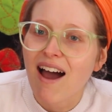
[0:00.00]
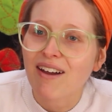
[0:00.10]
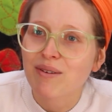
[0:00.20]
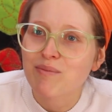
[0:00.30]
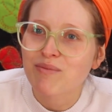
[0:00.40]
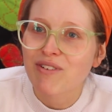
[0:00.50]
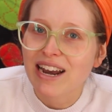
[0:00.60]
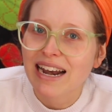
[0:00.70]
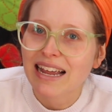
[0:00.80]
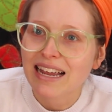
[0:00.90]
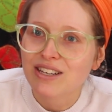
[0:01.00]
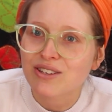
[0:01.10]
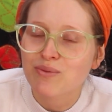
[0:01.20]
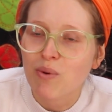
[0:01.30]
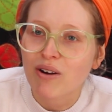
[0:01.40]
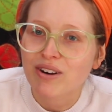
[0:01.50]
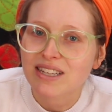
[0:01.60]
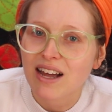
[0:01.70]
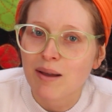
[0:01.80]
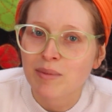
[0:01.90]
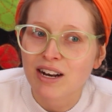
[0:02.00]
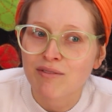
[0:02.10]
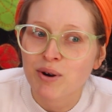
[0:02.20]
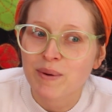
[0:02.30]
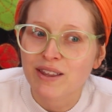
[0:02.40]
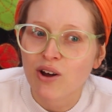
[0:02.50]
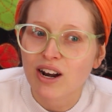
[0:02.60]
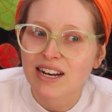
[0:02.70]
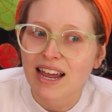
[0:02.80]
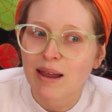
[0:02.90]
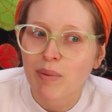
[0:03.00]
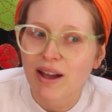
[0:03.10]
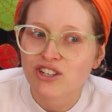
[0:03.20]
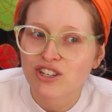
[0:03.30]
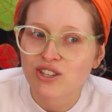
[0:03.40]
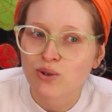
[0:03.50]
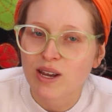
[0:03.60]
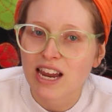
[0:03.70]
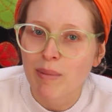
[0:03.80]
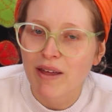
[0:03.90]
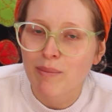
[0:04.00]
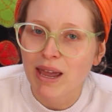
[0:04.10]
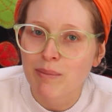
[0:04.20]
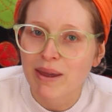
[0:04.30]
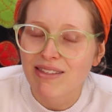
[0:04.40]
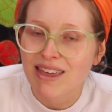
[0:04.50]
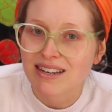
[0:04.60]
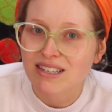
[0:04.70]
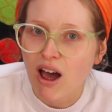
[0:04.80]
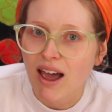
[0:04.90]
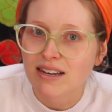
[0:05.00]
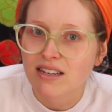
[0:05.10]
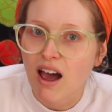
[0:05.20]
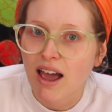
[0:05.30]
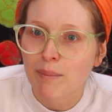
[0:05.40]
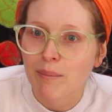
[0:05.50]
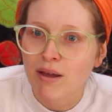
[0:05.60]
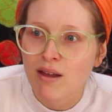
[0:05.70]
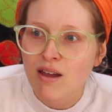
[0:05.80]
I'm really worried that I'm gonna ruin the holiday by just talking about the baby the entire time.